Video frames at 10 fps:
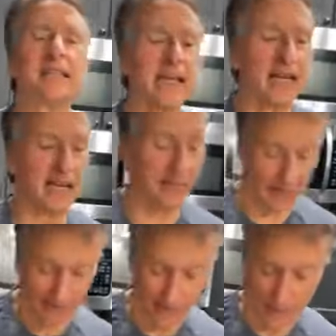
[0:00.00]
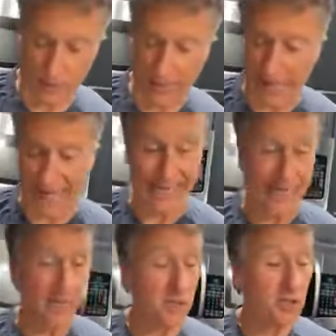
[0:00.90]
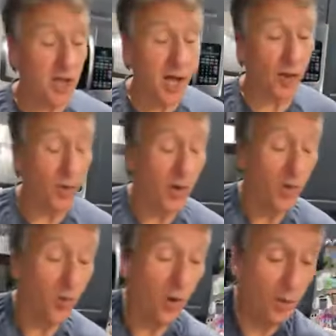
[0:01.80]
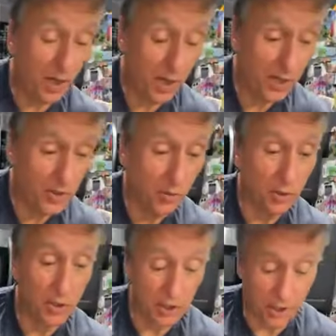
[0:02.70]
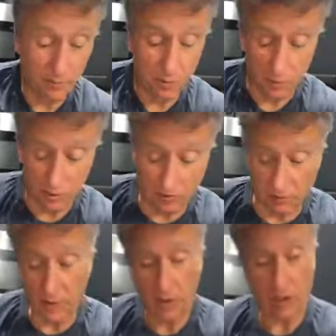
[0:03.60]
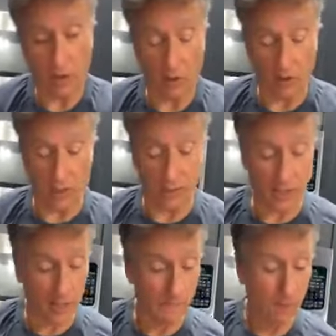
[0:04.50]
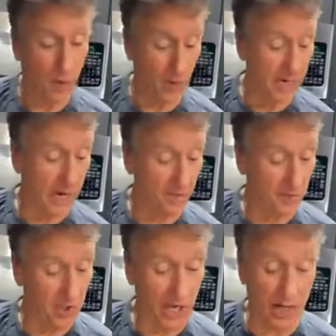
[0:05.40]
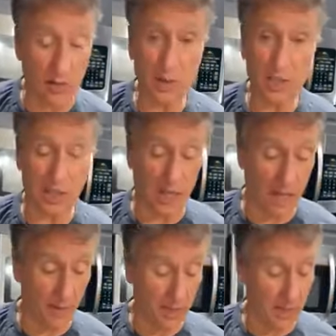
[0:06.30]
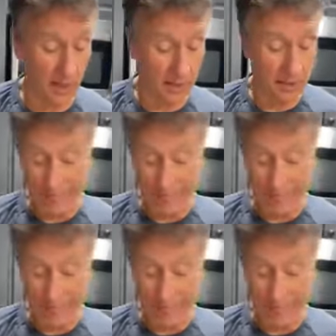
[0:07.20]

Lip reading: The thing. Okay. So, what we're going to do, look at the beautiful cold cuts. We have Genoa salami,